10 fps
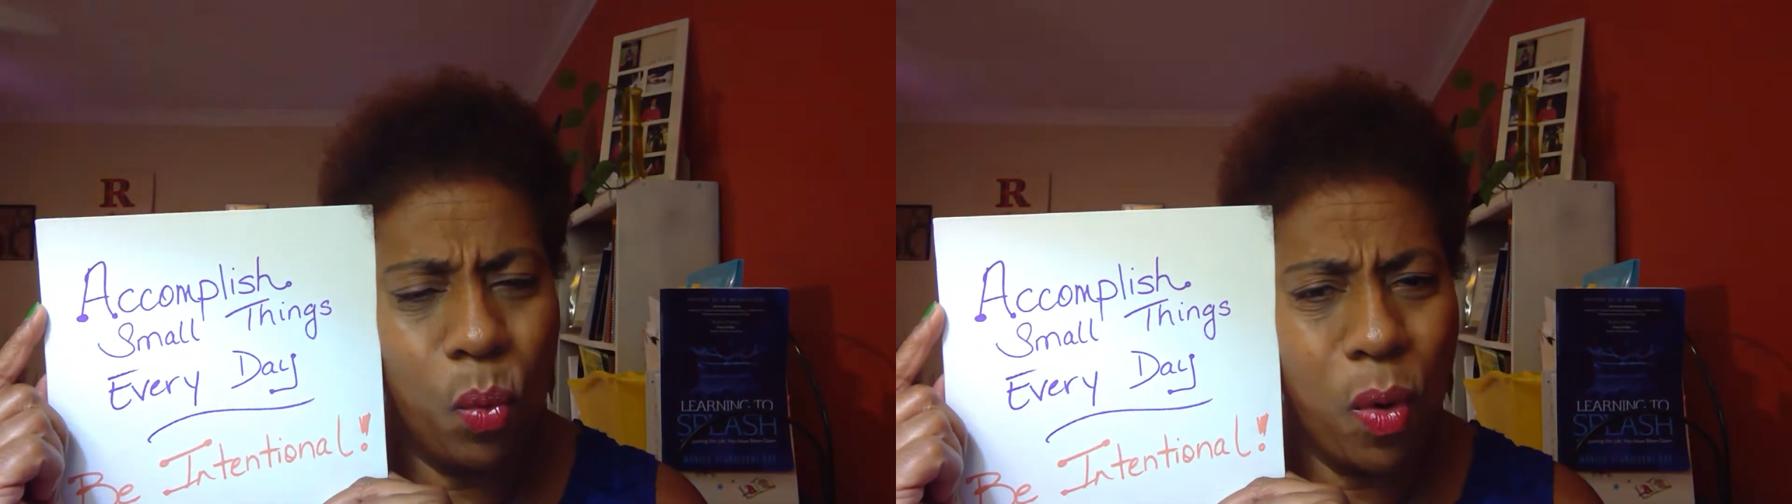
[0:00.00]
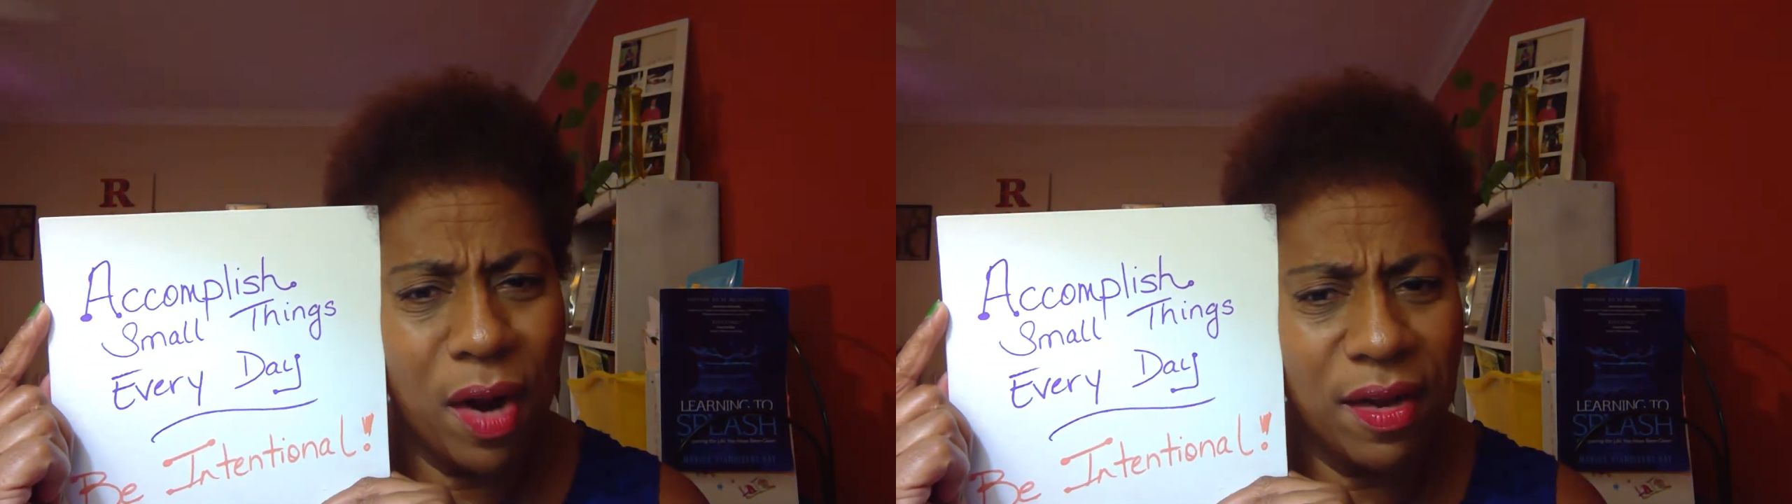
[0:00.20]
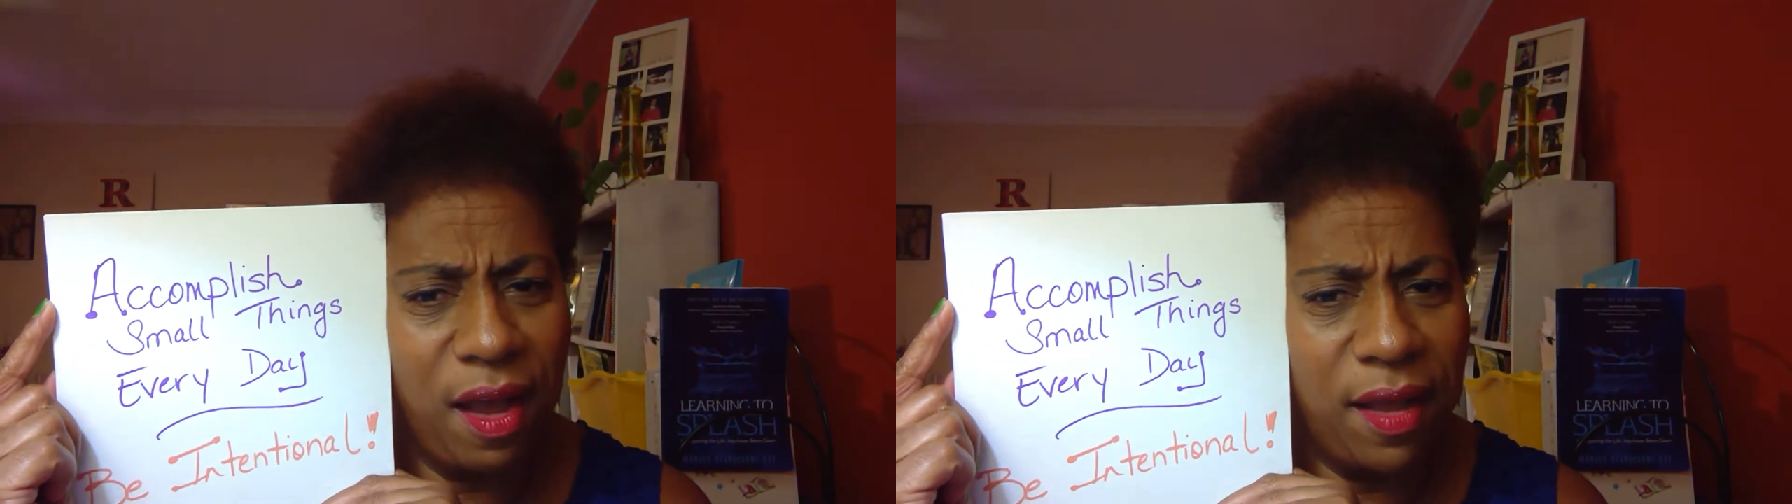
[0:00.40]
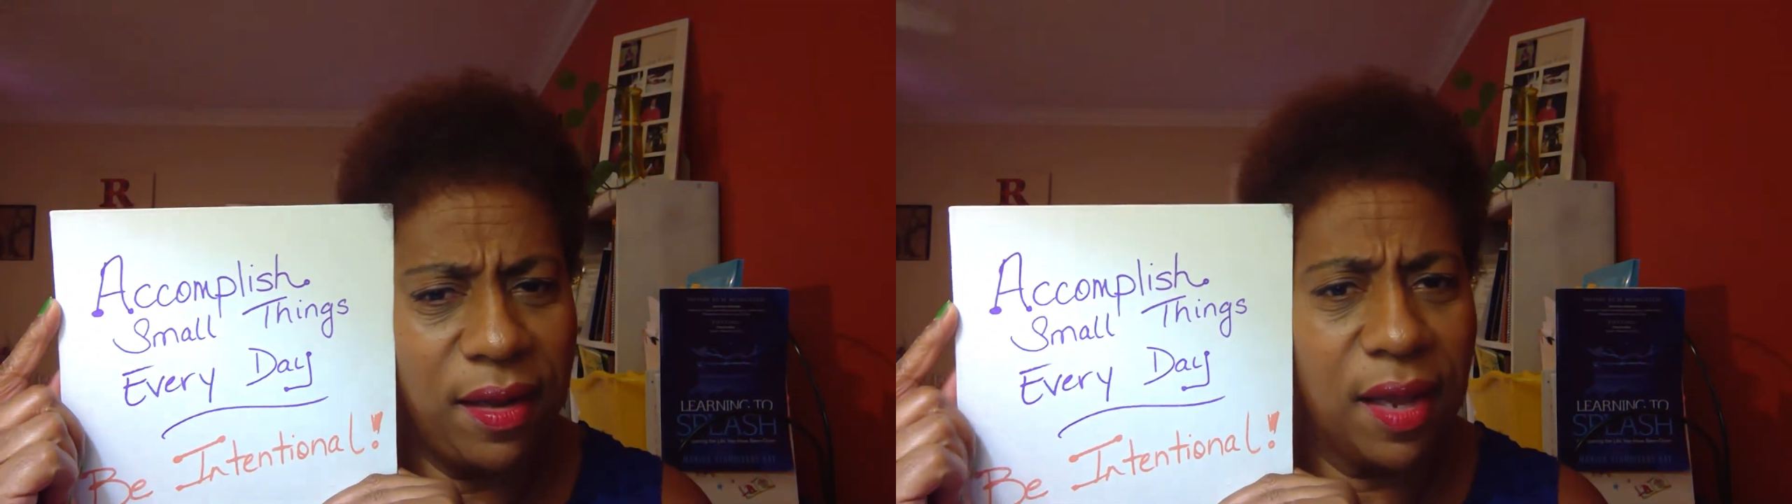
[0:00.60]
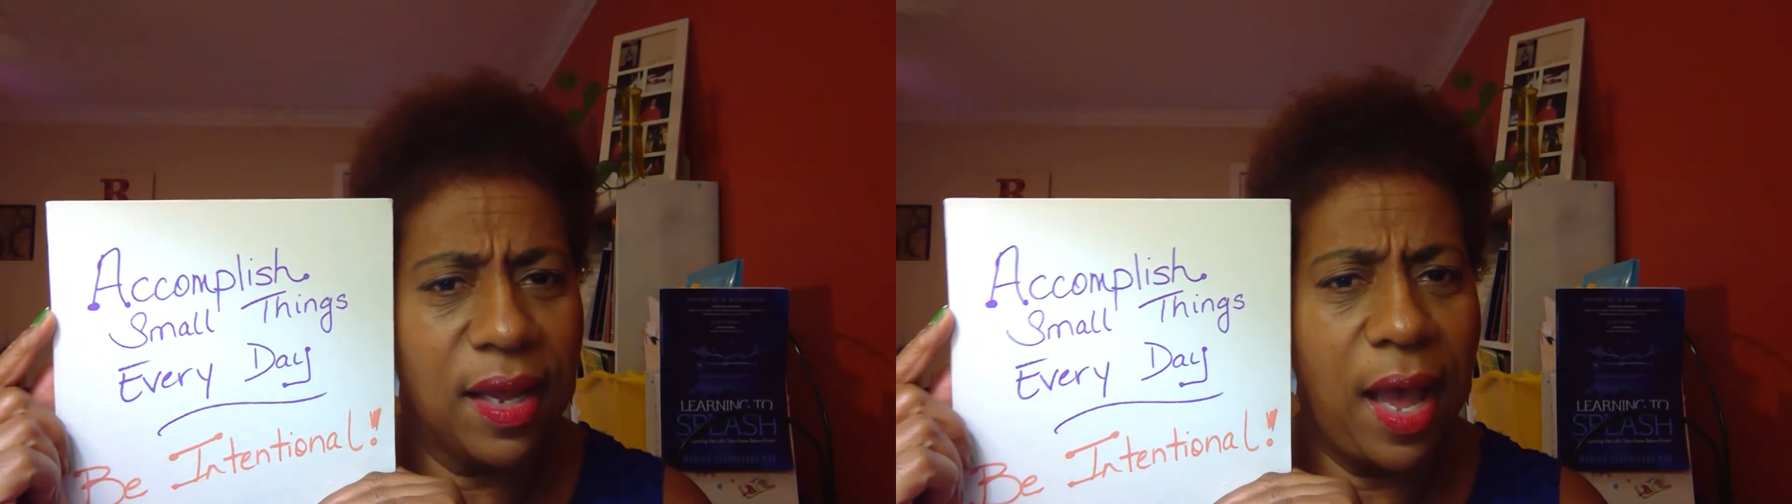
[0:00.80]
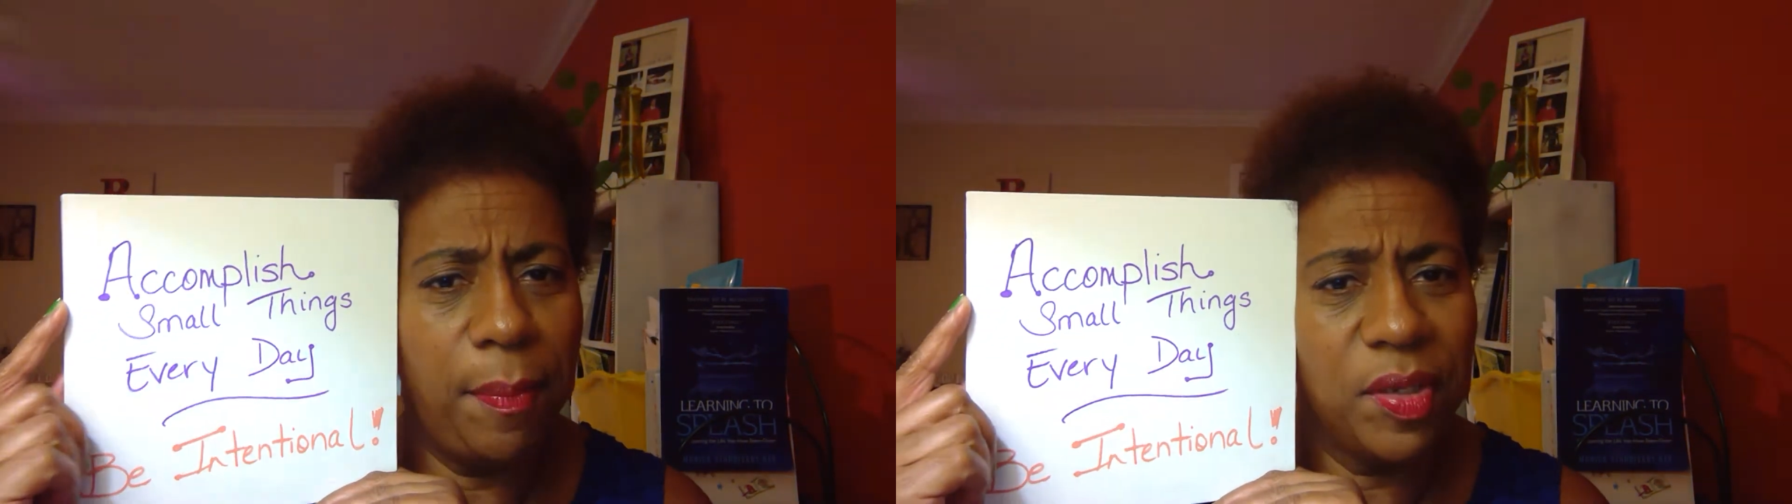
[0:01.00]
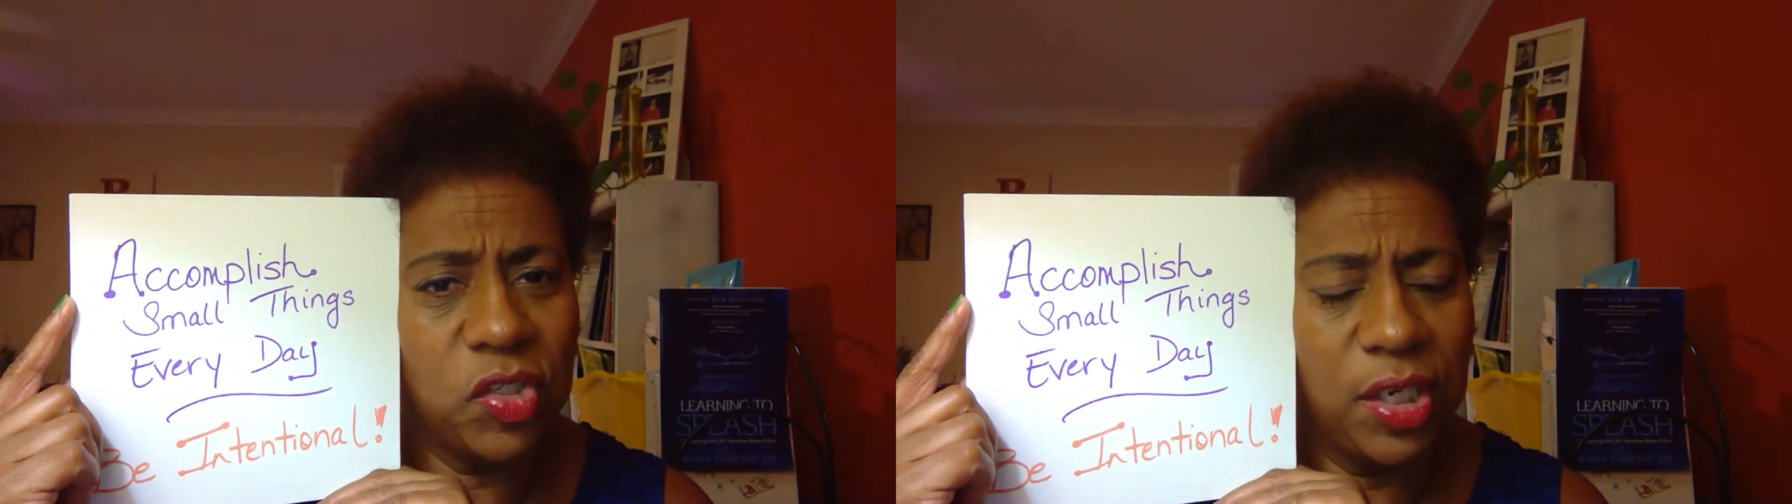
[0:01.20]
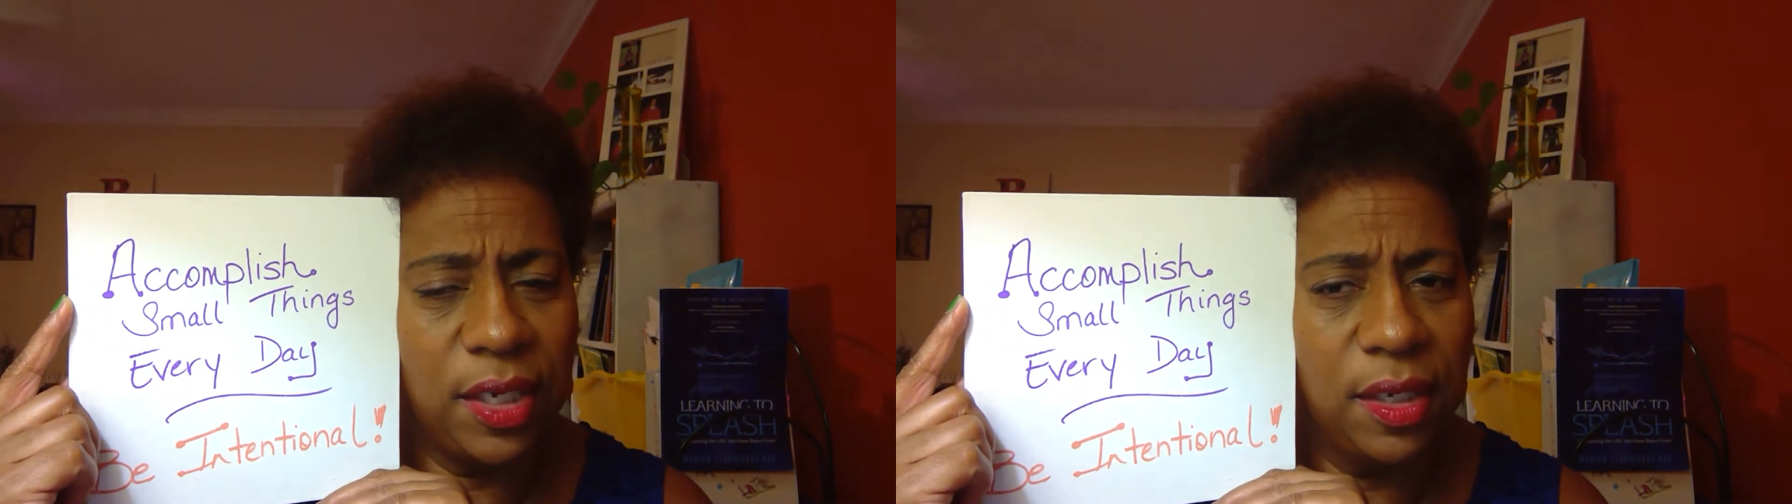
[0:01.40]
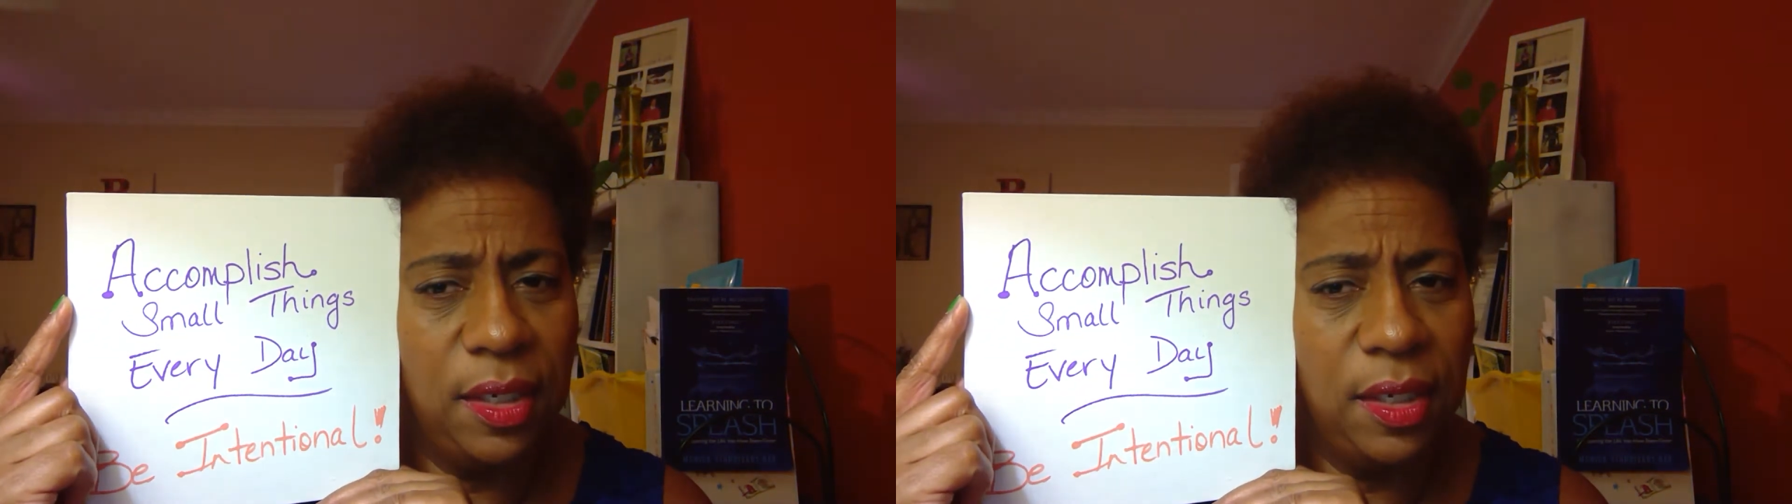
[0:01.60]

work on accomplishing